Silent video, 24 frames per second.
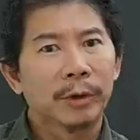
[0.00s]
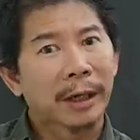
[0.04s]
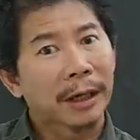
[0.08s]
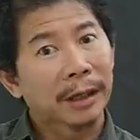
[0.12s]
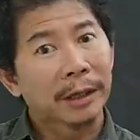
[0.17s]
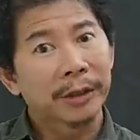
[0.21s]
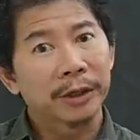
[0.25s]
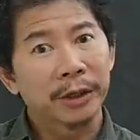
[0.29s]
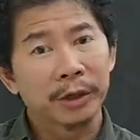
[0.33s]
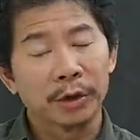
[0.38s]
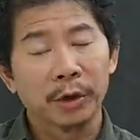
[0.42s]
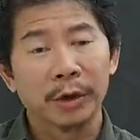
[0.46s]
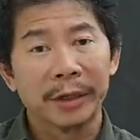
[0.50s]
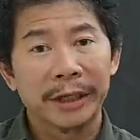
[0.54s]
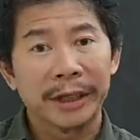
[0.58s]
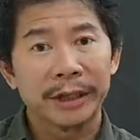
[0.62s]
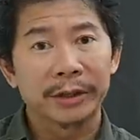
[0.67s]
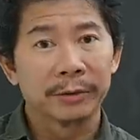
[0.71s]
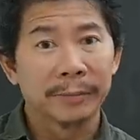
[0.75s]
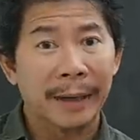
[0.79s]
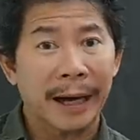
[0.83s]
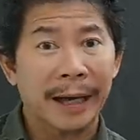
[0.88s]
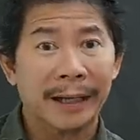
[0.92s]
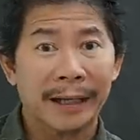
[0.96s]
Well, you don't
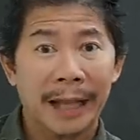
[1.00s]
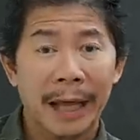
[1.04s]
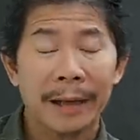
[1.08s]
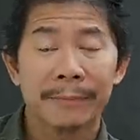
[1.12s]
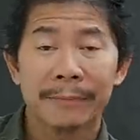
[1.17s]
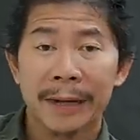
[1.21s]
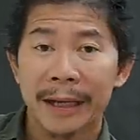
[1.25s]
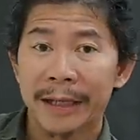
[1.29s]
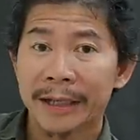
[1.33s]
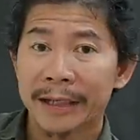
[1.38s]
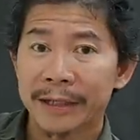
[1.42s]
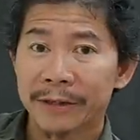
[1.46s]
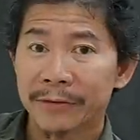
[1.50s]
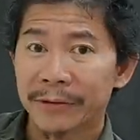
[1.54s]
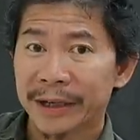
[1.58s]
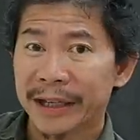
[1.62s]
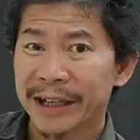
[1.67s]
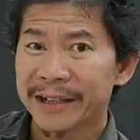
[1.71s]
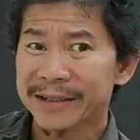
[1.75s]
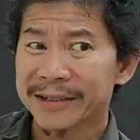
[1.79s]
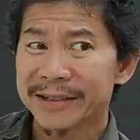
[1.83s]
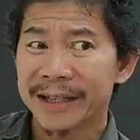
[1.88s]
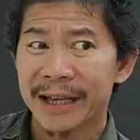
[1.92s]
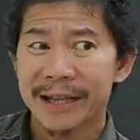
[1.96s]
need to buy that many
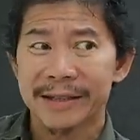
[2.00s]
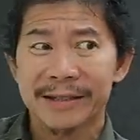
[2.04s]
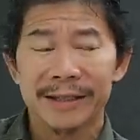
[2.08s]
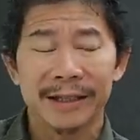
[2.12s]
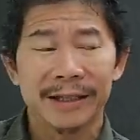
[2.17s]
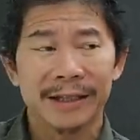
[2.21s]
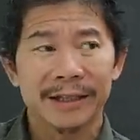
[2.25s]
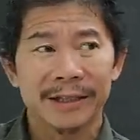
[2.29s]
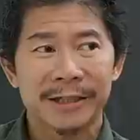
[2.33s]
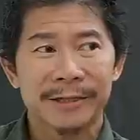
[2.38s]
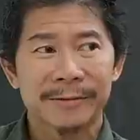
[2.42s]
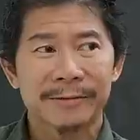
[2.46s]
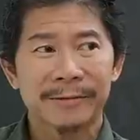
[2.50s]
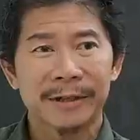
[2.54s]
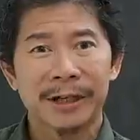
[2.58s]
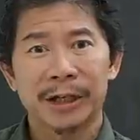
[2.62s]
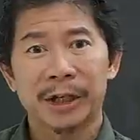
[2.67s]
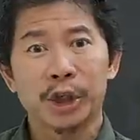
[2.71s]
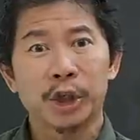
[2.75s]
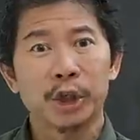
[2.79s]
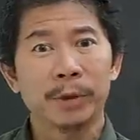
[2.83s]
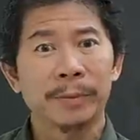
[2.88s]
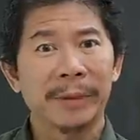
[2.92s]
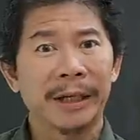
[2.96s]
triggers. That's us,
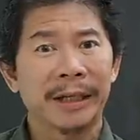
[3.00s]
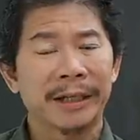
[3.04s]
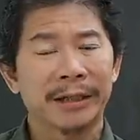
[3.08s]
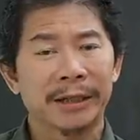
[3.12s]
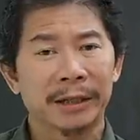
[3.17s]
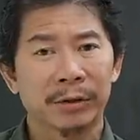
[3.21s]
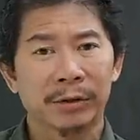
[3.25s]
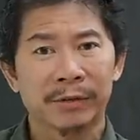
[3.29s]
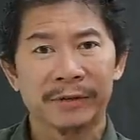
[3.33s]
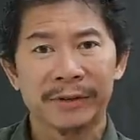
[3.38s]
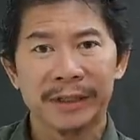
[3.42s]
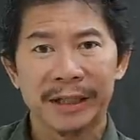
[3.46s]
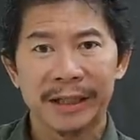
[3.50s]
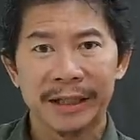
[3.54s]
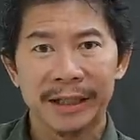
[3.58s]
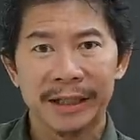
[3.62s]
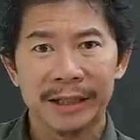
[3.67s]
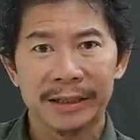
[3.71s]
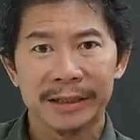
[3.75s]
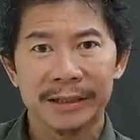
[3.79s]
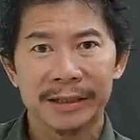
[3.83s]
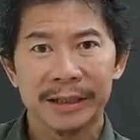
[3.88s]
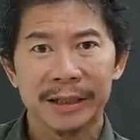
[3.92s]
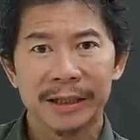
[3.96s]
accumulated over the
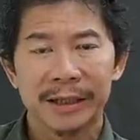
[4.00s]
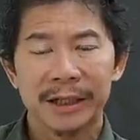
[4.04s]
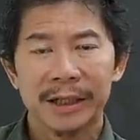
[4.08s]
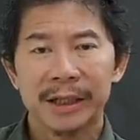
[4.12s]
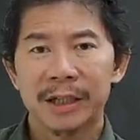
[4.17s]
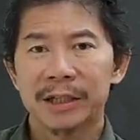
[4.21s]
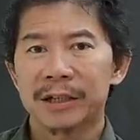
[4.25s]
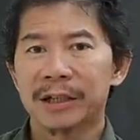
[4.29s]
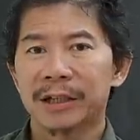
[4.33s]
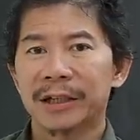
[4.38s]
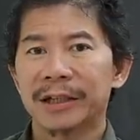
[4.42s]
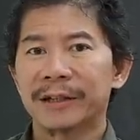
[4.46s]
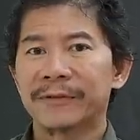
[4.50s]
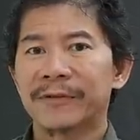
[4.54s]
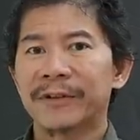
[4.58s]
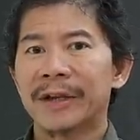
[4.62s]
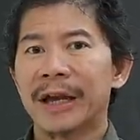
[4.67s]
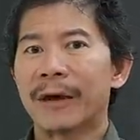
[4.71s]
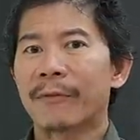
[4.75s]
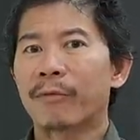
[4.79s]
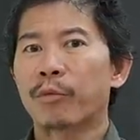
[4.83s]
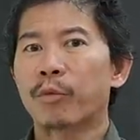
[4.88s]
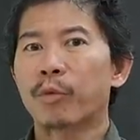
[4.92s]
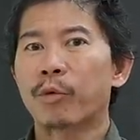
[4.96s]
years. So if you
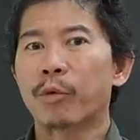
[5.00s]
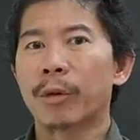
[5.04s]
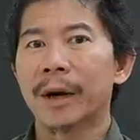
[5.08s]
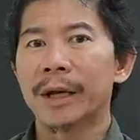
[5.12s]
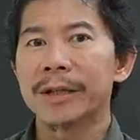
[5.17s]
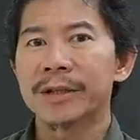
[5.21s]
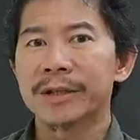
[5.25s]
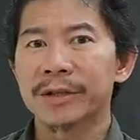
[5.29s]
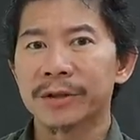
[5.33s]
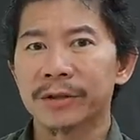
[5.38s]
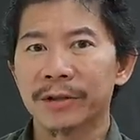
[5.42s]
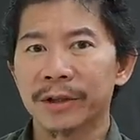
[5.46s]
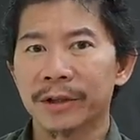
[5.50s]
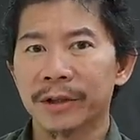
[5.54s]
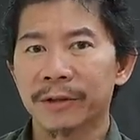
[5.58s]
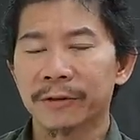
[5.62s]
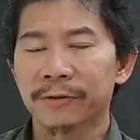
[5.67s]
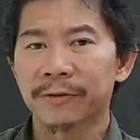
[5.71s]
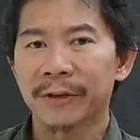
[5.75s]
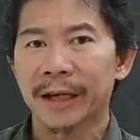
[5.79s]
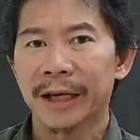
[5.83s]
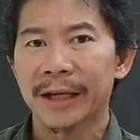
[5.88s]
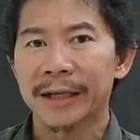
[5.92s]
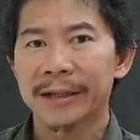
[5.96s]
have one studio
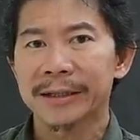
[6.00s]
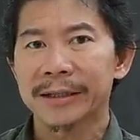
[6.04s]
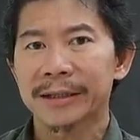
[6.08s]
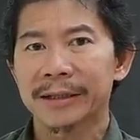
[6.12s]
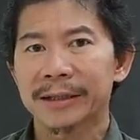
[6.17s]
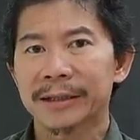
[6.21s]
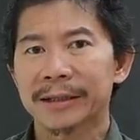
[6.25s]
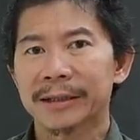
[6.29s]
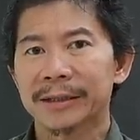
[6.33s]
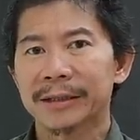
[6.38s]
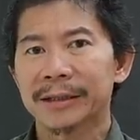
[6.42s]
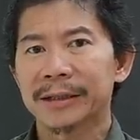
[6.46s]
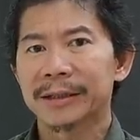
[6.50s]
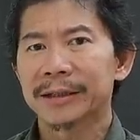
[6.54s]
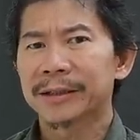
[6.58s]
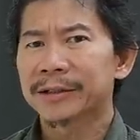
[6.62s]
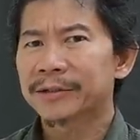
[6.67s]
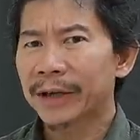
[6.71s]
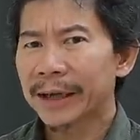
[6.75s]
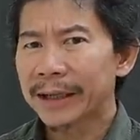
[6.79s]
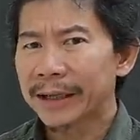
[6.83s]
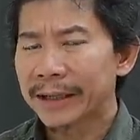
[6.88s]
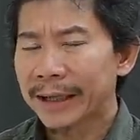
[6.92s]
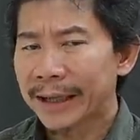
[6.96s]
flash,
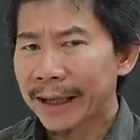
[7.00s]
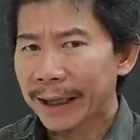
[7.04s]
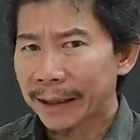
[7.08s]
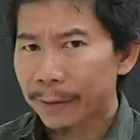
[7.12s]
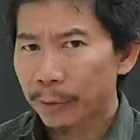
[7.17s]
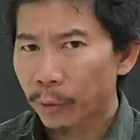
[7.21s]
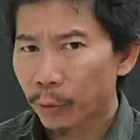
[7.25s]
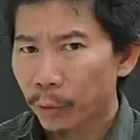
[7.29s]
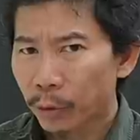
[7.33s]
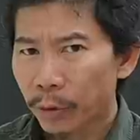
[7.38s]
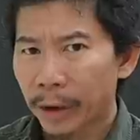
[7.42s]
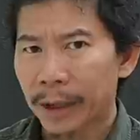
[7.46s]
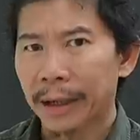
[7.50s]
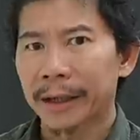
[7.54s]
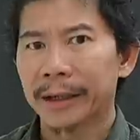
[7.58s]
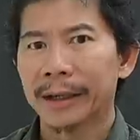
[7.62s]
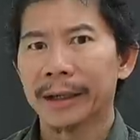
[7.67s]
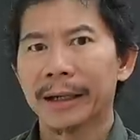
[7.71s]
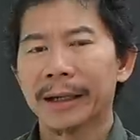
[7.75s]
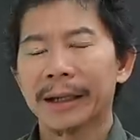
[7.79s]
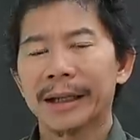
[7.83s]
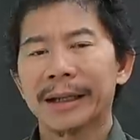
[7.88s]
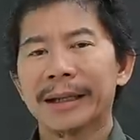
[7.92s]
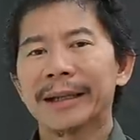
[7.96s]
try to get one
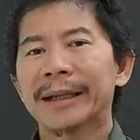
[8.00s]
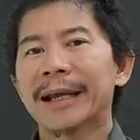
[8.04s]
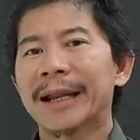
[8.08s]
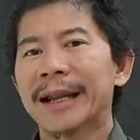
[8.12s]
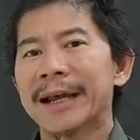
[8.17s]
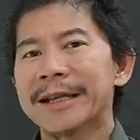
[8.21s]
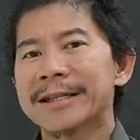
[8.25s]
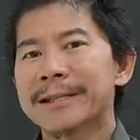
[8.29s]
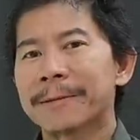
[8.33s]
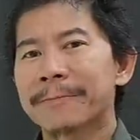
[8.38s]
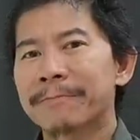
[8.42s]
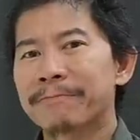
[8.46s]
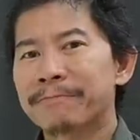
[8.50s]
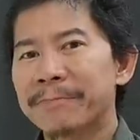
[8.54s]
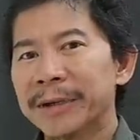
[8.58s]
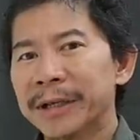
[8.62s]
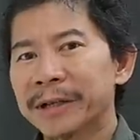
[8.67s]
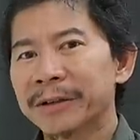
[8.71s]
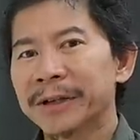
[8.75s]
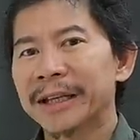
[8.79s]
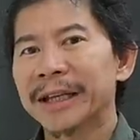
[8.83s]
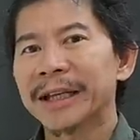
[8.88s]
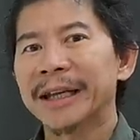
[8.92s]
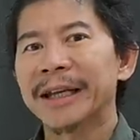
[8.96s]
that has a
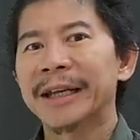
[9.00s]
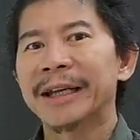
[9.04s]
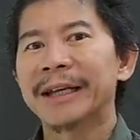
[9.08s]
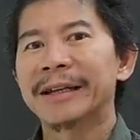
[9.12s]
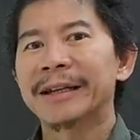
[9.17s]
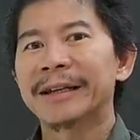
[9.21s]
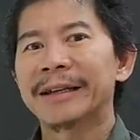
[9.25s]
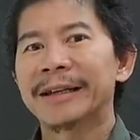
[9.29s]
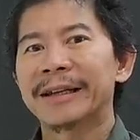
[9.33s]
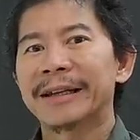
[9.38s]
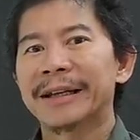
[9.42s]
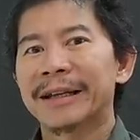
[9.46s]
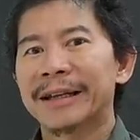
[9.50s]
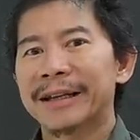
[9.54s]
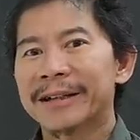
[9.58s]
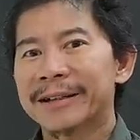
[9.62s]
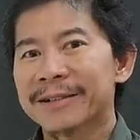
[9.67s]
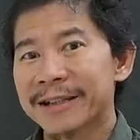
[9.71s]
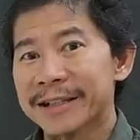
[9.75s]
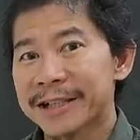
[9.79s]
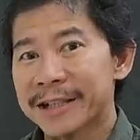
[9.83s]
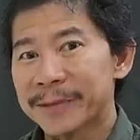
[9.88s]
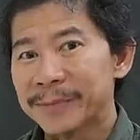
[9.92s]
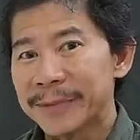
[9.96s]
built-in
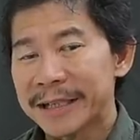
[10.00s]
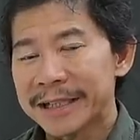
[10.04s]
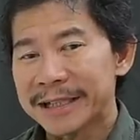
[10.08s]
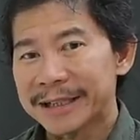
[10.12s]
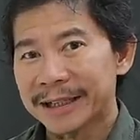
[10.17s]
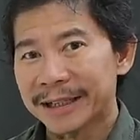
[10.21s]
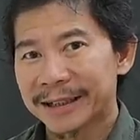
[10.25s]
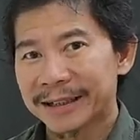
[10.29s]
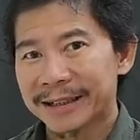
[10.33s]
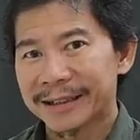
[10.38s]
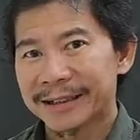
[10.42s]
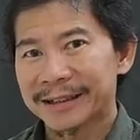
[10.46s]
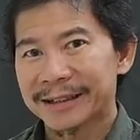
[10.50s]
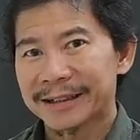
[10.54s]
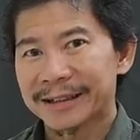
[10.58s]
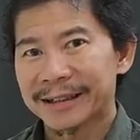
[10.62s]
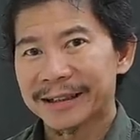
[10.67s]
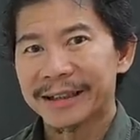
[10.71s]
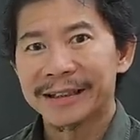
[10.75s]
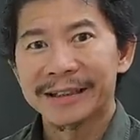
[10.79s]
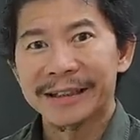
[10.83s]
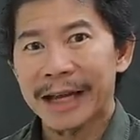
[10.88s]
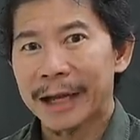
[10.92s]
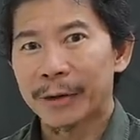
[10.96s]
transmitter.
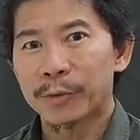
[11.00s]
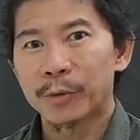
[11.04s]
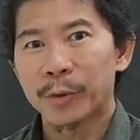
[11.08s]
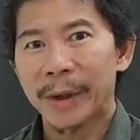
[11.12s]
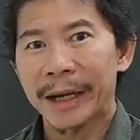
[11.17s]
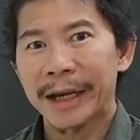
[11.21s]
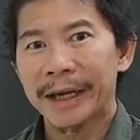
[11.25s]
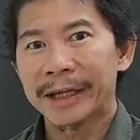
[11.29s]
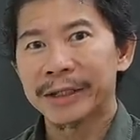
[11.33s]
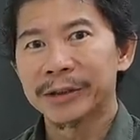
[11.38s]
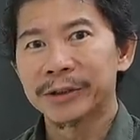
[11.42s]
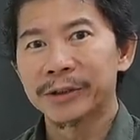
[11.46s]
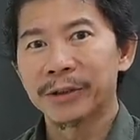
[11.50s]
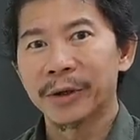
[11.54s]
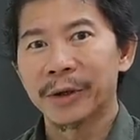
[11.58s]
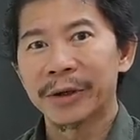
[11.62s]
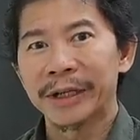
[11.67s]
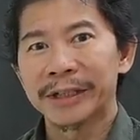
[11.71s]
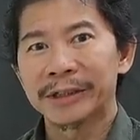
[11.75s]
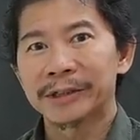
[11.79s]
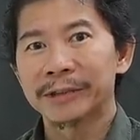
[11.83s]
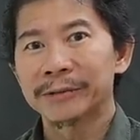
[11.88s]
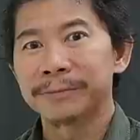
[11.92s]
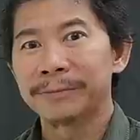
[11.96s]
That way, you don't
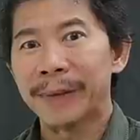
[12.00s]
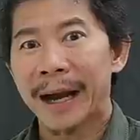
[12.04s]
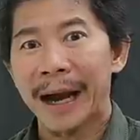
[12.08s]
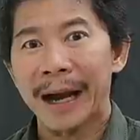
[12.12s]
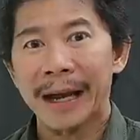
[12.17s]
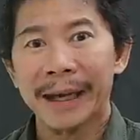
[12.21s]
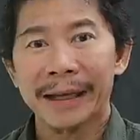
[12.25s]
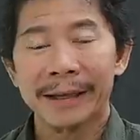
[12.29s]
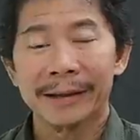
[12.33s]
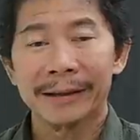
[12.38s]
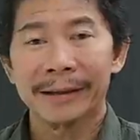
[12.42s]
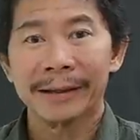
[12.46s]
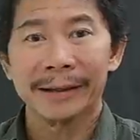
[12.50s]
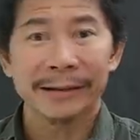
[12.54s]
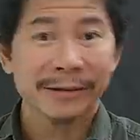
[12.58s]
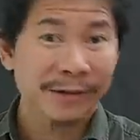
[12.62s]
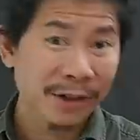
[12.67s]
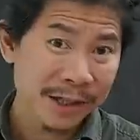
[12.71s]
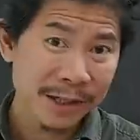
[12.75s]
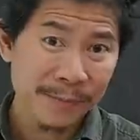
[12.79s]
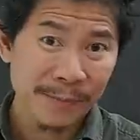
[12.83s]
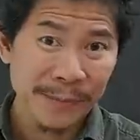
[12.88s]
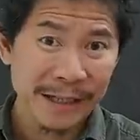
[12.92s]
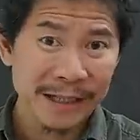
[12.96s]
need to buy the
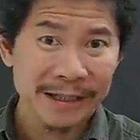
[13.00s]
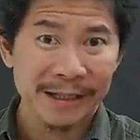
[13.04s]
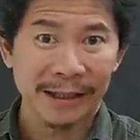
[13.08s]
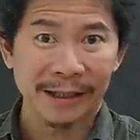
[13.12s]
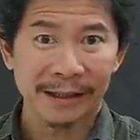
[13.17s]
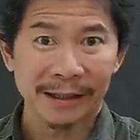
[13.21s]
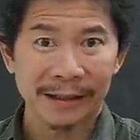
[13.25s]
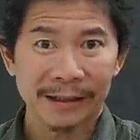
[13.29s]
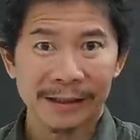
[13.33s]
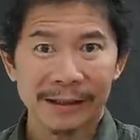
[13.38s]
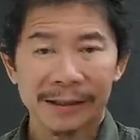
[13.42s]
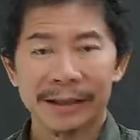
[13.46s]
transmitter.